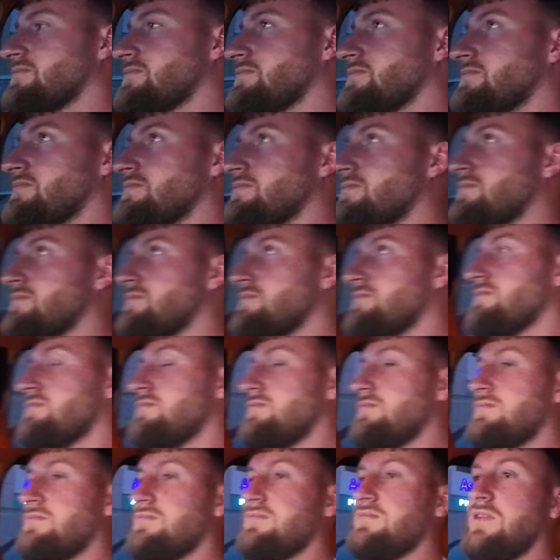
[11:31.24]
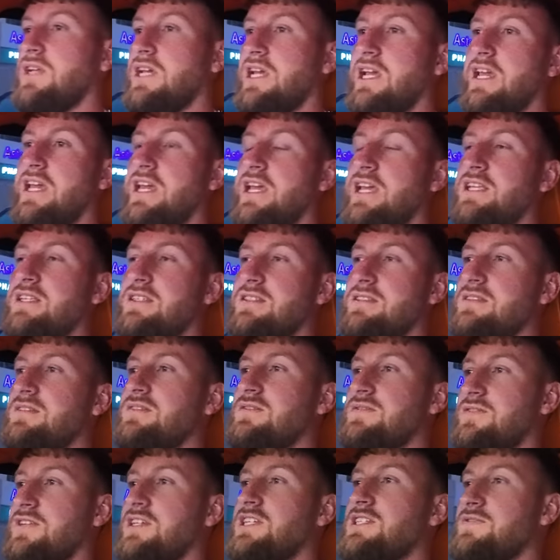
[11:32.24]
how fast the car is. It I would is, say.
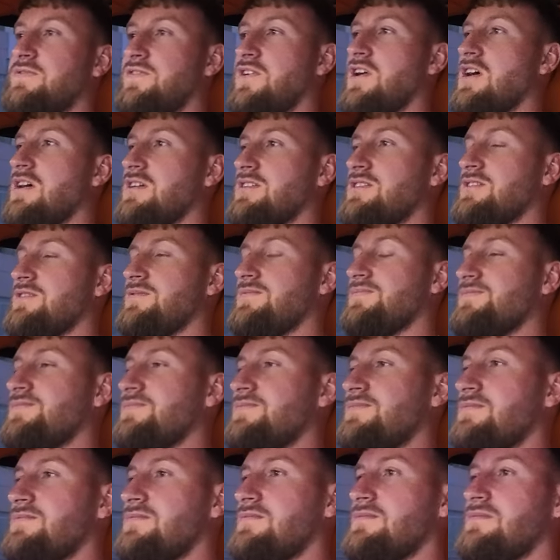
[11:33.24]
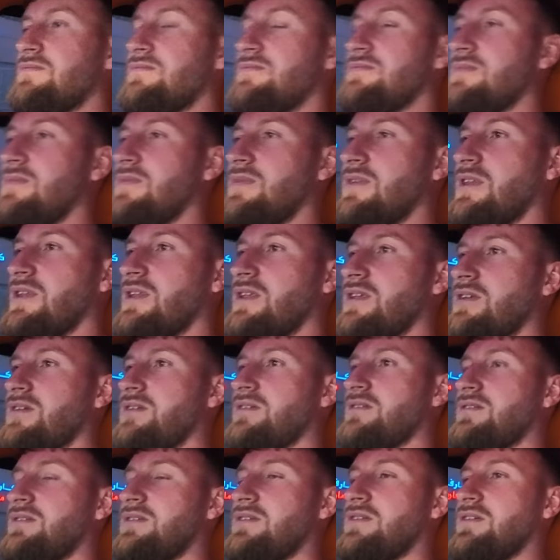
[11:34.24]
It's I like how loud it is. Yeah, it's
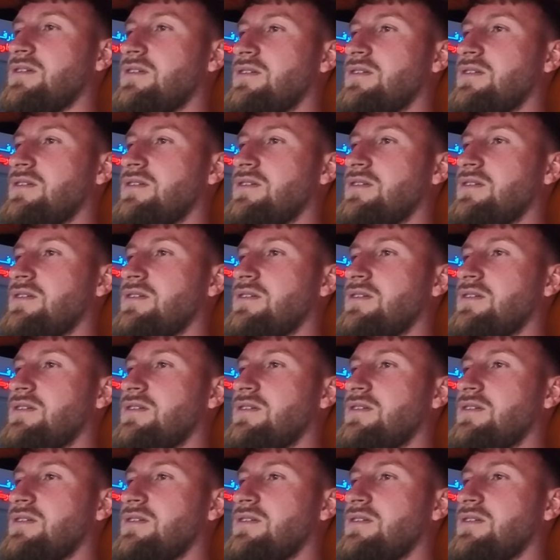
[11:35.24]
very,